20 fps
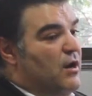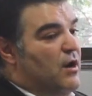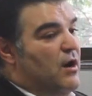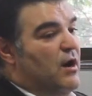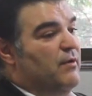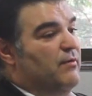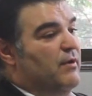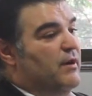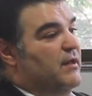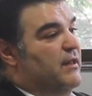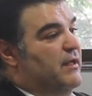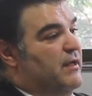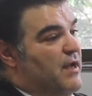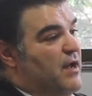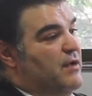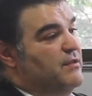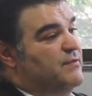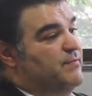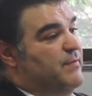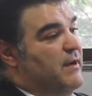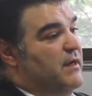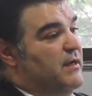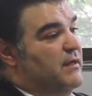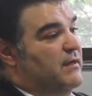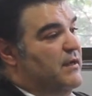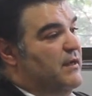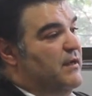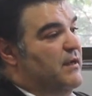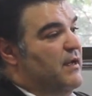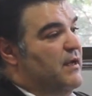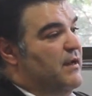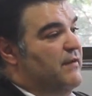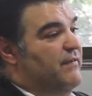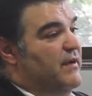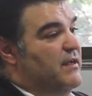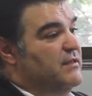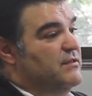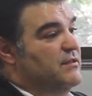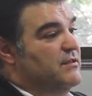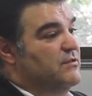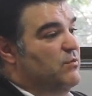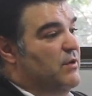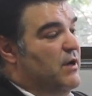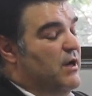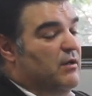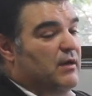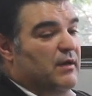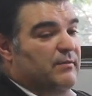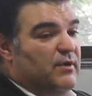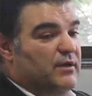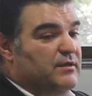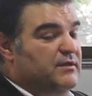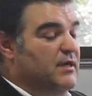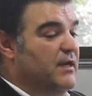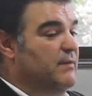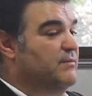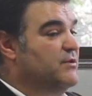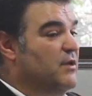I readily go and speak at events as well, and my team.